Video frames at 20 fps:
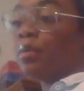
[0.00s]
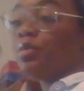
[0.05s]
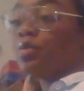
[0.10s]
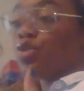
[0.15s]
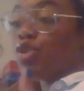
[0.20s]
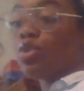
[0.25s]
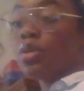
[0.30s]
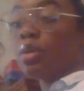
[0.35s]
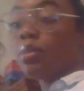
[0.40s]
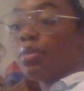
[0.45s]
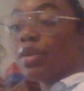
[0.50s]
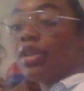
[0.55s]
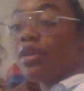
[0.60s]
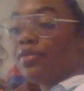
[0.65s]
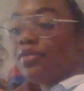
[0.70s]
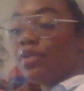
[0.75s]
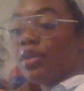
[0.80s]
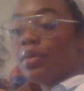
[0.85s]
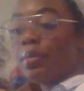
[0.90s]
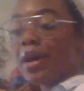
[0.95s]
truly
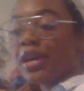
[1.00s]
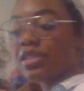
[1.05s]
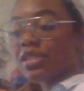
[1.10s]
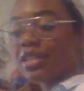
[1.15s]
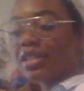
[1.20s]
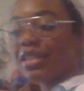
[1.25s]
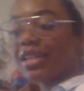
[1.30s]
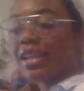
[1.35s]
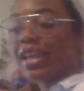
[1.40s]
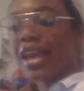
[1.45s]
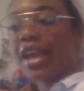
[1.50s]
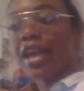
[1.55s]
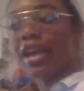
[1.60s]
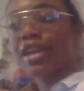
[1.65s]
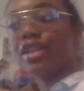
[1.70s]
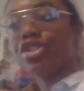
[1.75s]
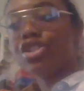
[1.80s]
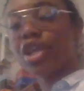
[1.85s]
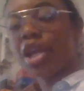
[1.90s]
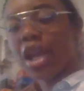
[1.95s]
believe the masculine
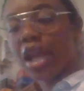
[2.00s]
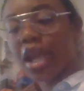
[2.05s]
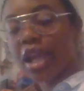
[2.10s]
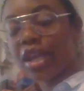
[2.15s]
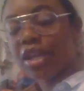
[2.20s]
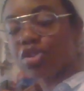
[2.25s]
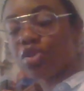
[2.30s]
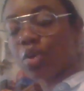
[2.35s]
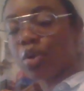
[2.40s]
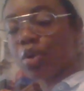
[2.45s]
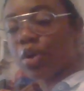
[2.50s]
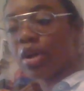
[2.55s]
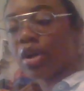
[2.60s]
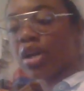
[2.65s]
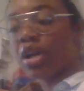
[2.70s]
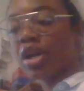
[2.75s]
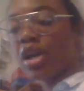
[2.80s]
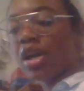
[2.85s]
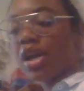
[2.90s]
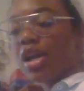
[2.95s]
can change,
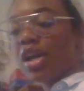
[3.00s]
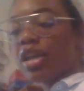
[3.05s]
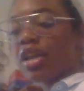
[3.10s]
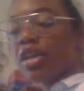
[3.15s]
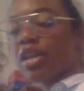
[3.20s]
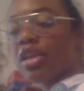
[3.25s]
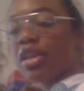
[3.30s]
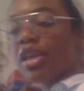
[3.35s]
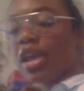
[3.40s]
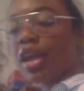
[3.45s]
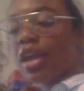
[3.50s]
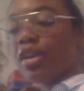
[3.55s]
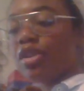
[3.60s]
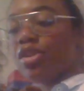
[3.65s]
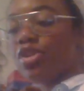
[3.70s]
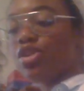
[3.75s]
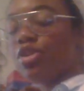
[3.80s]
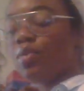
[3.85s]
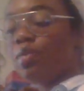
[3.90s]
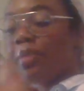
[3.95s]
or
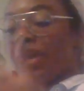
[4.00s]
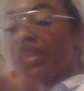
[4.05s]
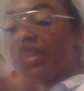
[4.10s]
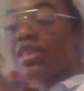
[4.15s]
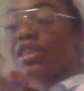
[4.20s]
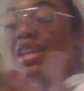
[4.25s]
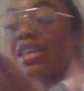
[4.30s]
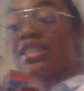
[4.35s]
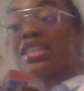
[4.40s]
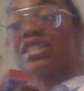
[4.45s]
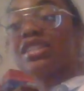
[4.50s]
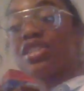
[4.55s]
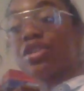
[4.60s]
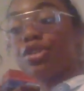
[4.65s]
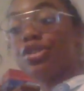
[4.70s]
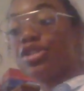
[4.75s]
can make the necessary